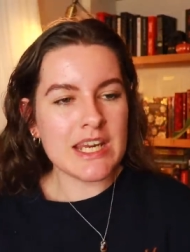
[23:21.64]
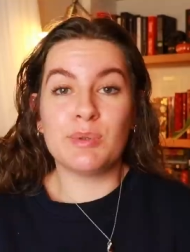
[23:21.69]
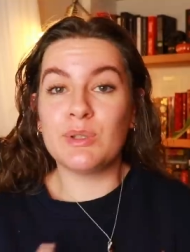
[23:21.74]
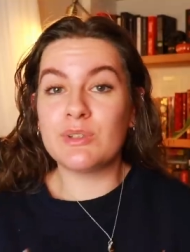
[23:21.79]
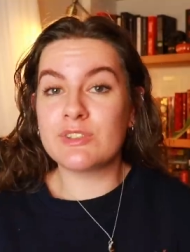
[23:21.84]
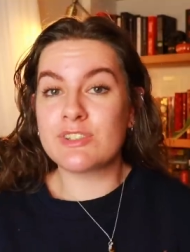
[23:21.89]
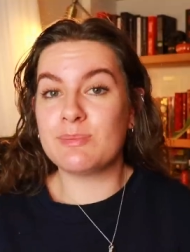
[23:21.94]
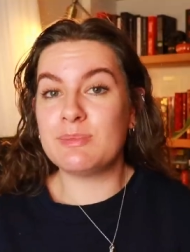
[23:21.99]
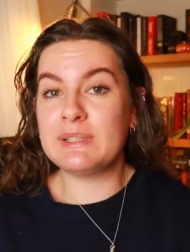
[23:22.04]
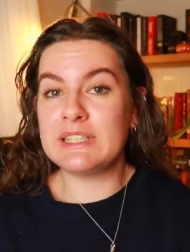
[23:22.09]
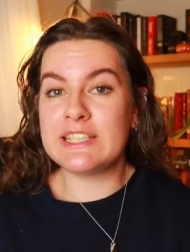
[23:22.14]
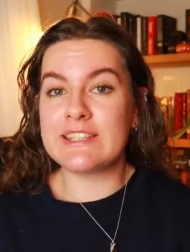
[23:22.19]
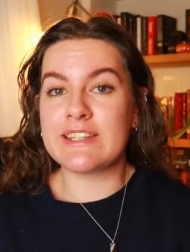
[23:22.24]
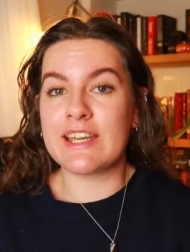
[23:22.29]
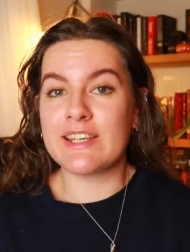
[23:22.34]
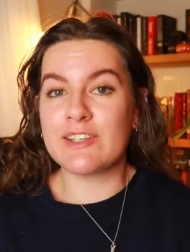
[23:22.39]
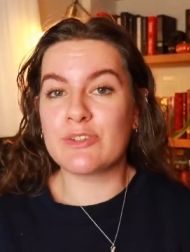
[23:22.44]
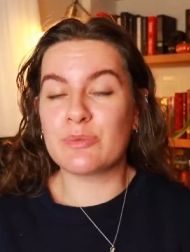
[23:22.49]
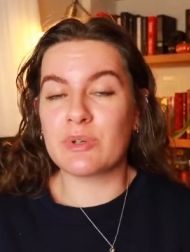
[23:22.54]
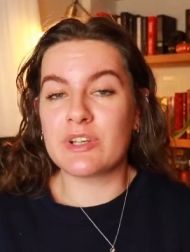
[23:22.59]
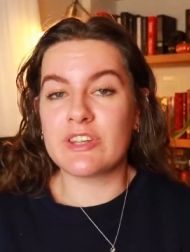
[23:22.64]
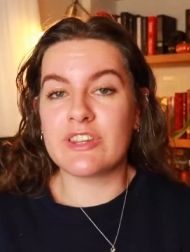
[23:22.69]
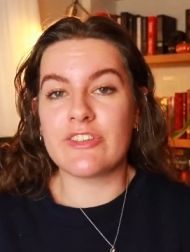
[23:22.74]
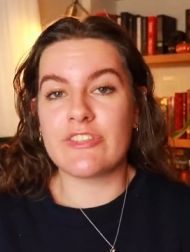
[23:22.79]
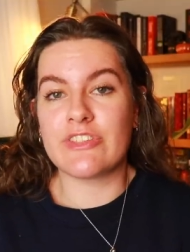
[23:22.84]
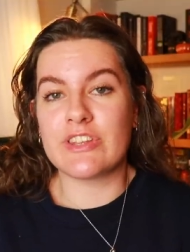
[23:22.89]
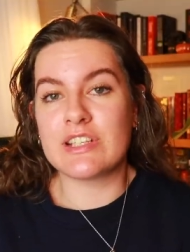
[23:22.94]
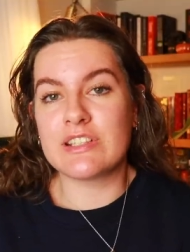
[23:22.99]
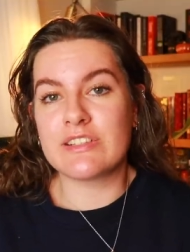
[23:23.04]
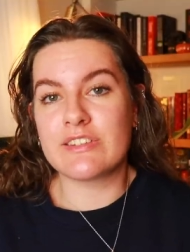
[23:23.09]
but ultimately that is one of the
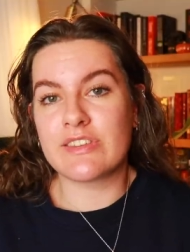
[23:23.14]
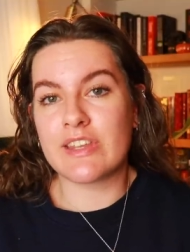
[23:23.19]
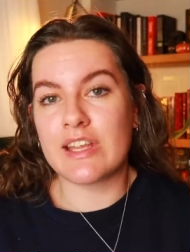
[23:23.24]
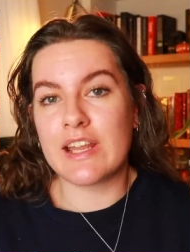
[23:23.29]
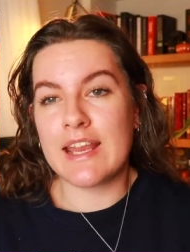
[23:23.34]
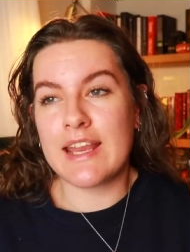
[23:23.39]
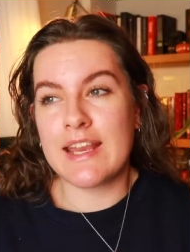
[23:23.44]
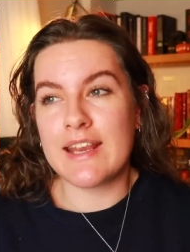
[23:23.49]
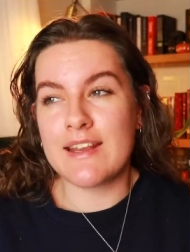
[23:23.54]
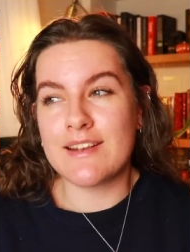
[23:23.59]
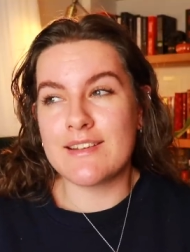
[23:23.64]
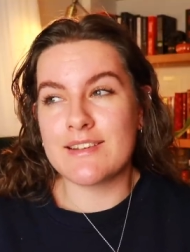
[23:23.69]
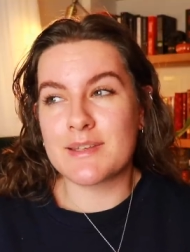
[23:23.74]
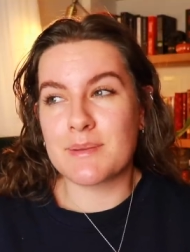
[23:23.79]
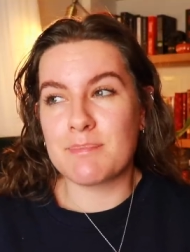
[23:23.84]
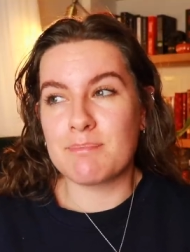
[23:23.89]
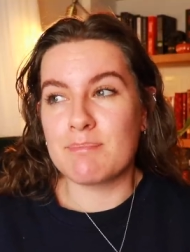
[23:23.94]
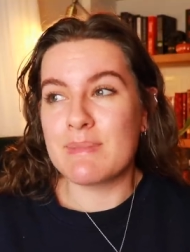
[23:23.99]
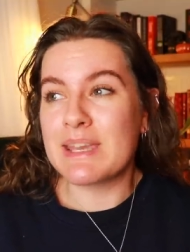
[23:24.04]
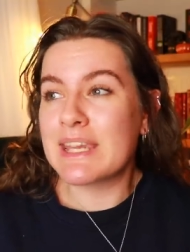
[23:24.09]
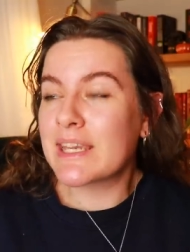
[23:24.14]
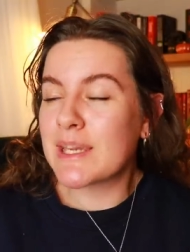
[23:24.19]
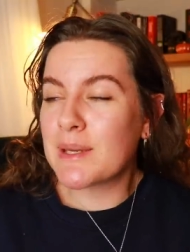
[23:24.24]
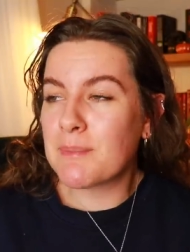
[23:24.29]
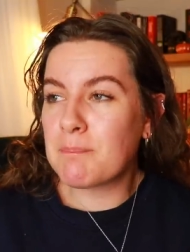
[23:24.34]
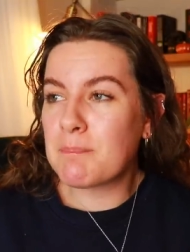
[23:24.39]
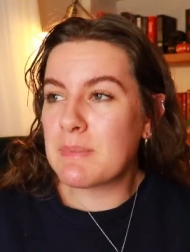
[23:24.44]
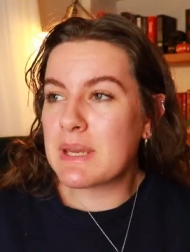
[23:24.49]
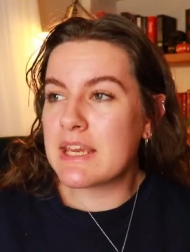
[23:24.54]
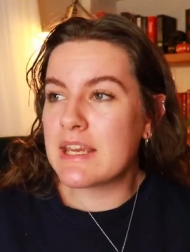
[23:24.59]
things that is
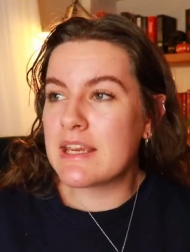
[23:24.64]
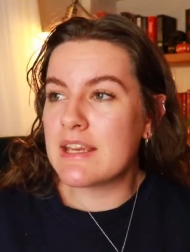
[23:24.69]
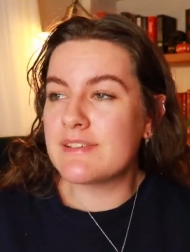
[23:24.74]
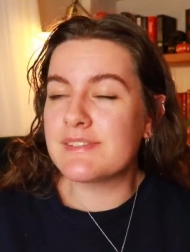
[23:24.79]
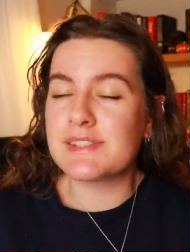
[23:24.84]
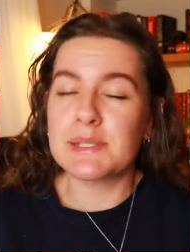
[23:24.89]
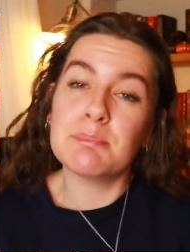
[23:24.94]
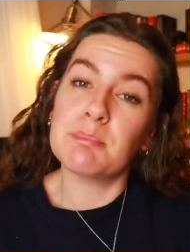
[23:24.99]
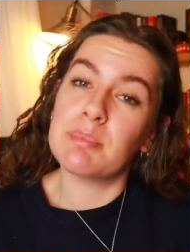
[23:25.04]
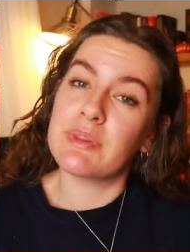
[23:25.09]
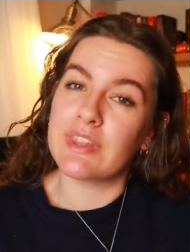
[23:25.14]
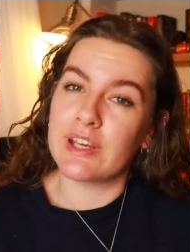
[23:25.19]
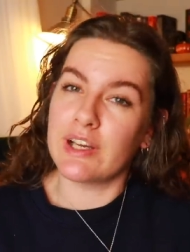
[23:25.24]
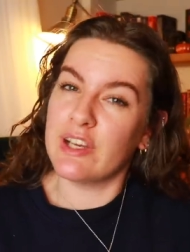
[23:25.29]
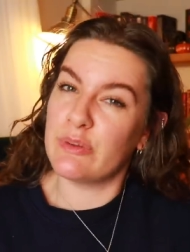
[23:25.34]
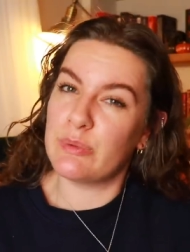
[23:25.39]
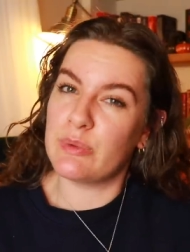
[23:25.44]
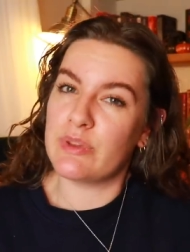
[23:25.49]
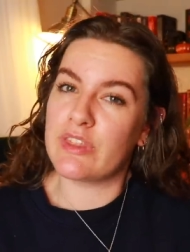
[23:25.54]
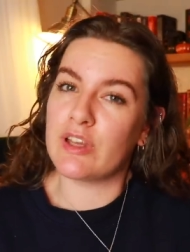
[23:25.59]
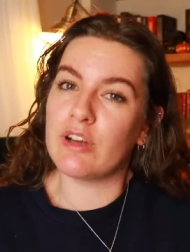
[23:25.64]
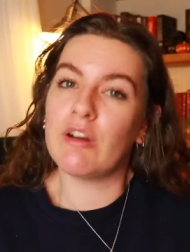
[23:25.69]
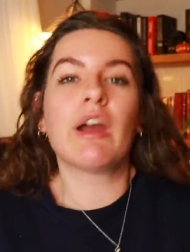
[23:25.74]
making me sympathize with her.